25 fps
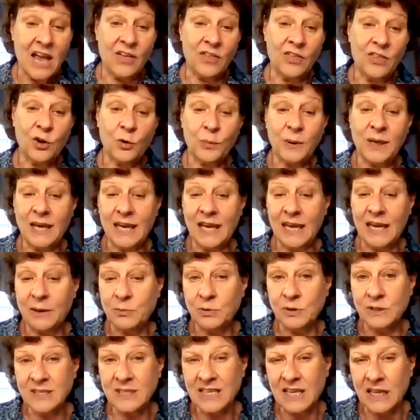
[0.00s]
they'll be
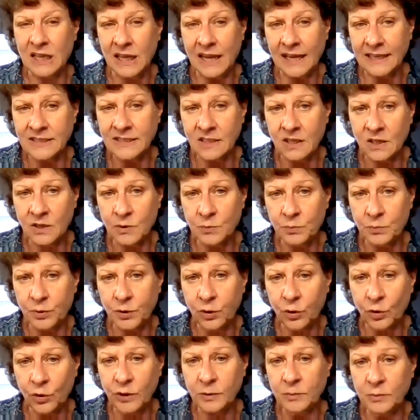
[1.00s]
able to collect
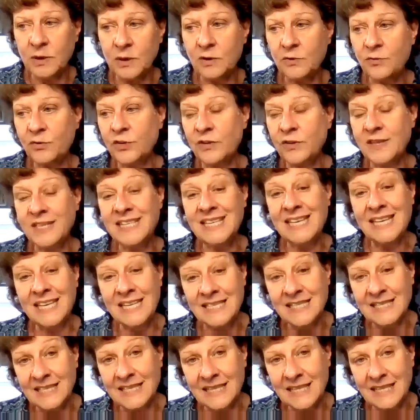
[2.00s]
unemployment for the
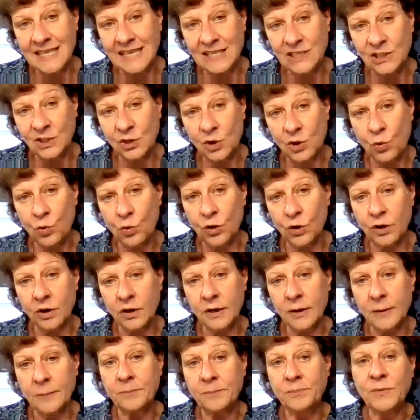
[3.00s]
days that they don't work.